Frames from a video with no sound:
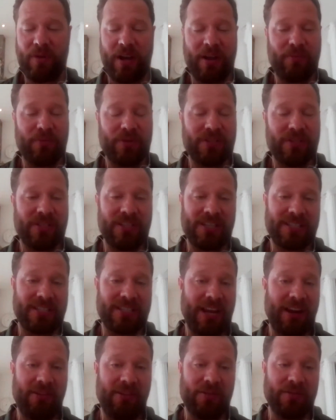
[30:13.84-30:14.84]
would
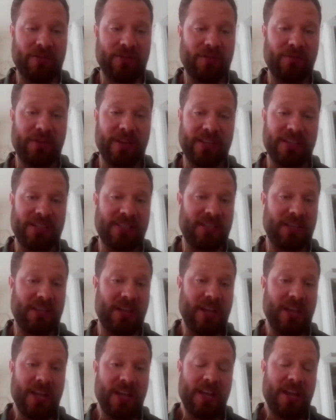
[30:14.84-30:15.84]
just carry on talking to,
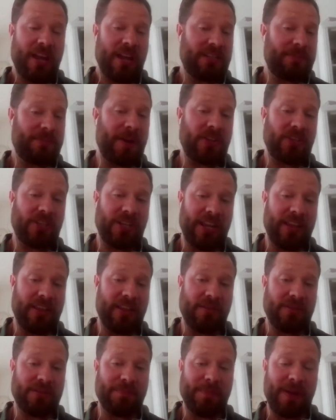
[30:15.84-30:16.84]
especially
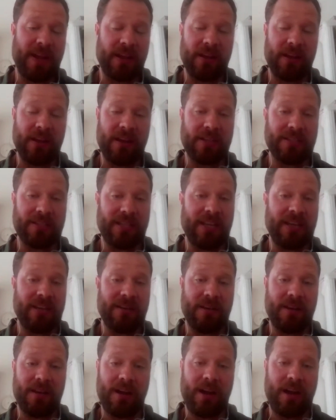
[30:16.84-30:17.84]
those makelaars
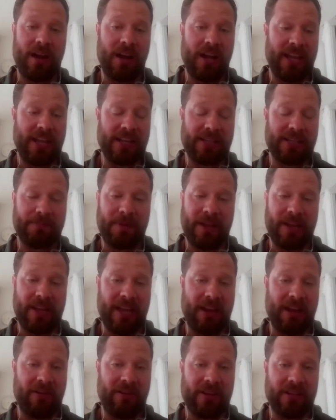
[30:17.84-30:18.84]
in high expat
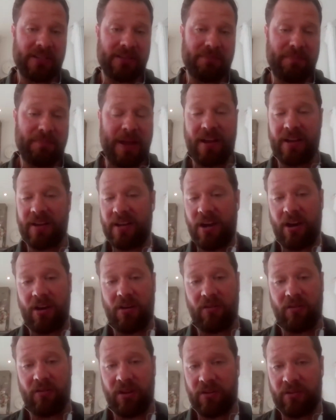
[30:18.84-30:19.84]
areas. Pat and
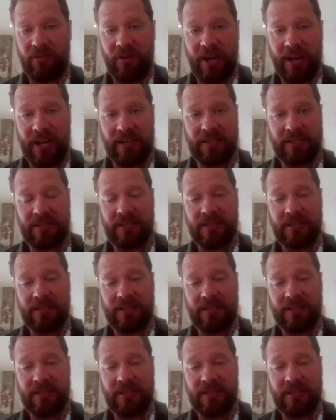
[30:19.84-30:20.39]
Carl are great.